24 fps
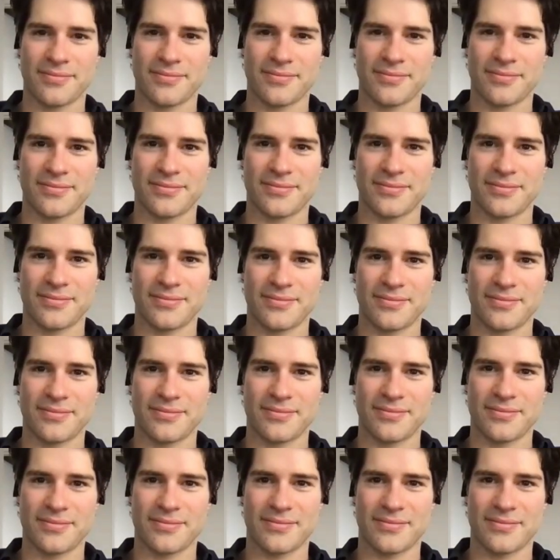
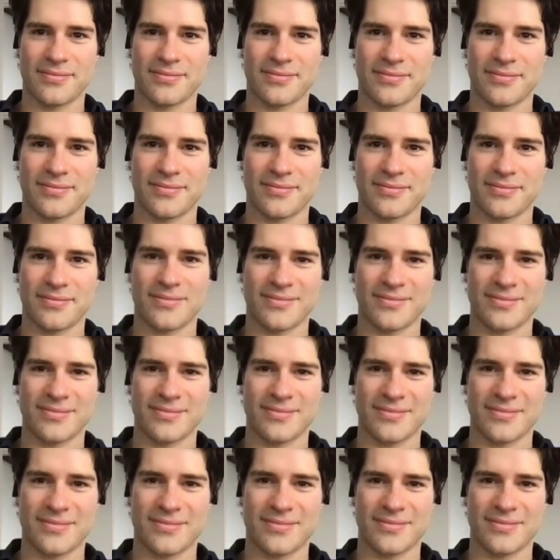
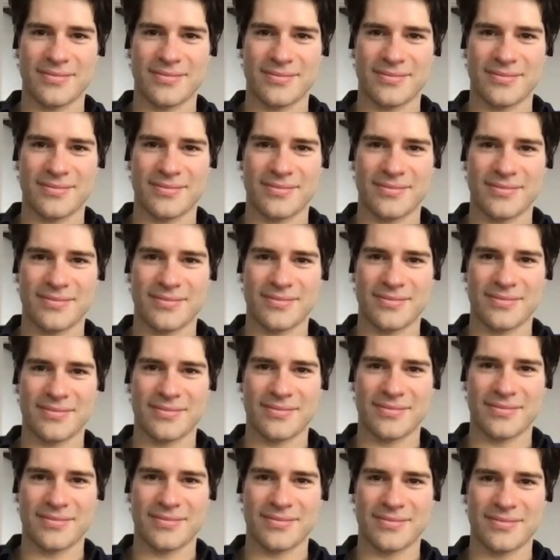
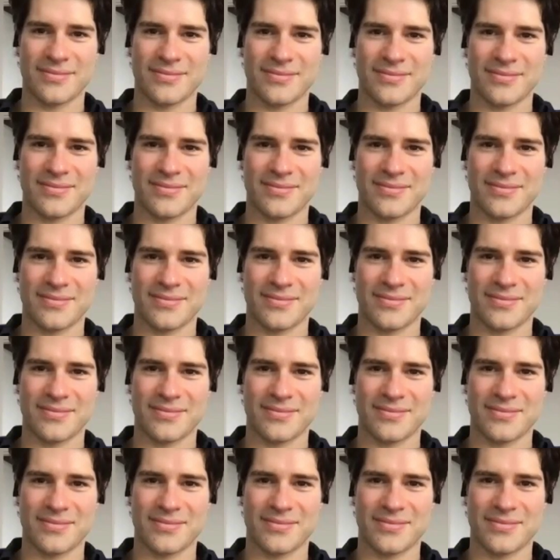
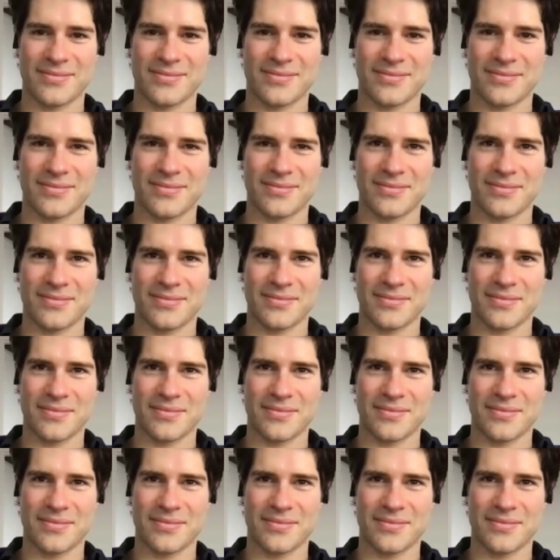[no speech]